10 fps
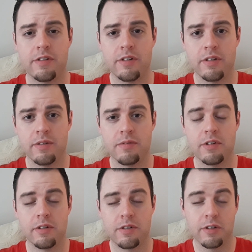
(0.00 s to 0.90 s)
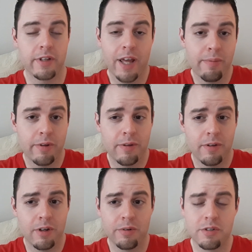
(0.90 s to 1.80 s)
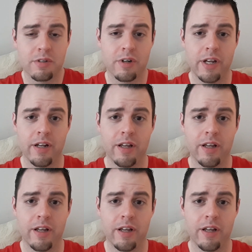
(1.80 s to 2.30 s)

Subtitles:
She looked happy, which is great.